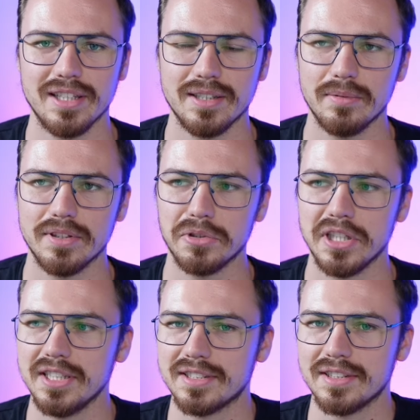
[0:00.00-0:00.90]
they, yeah, they
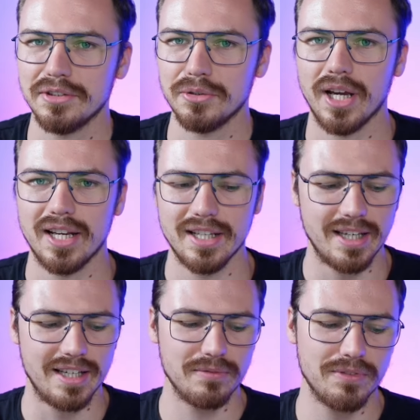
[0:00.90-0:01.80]
released the new ad again
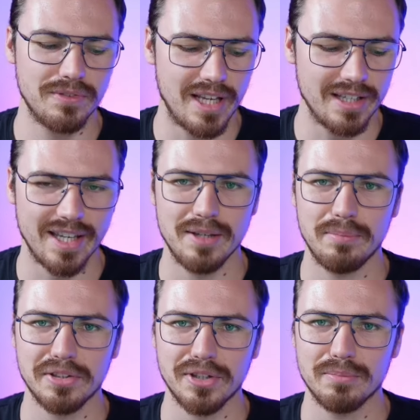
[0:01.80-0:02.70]
with like, hey,
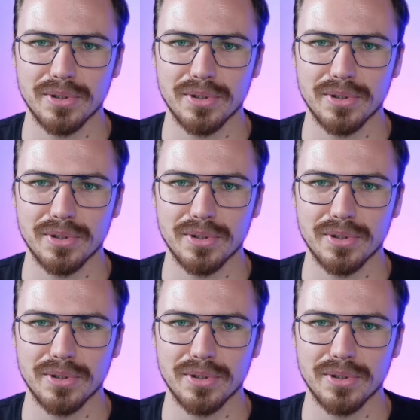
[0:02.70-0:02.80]
Bitcoin, Bitcoin